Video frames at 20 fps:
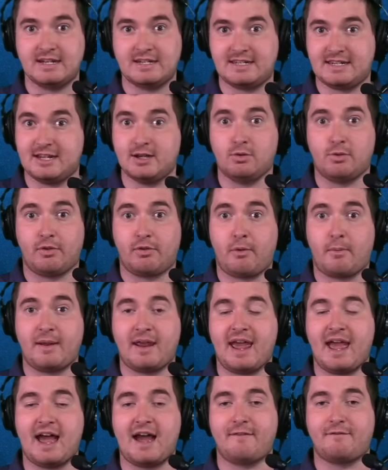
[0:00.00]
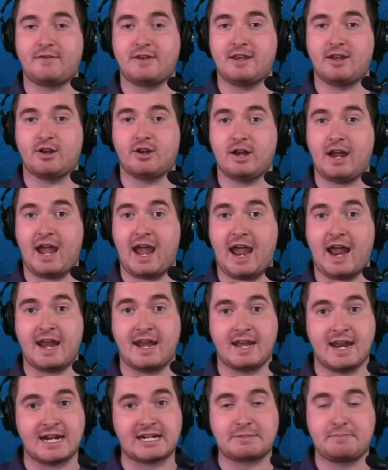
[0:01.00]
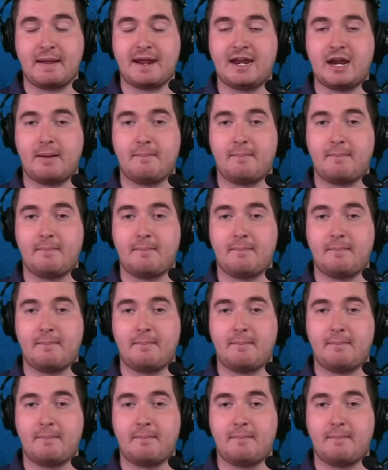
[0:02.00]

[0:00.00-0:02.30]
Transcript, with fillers: deal with what we have here and next man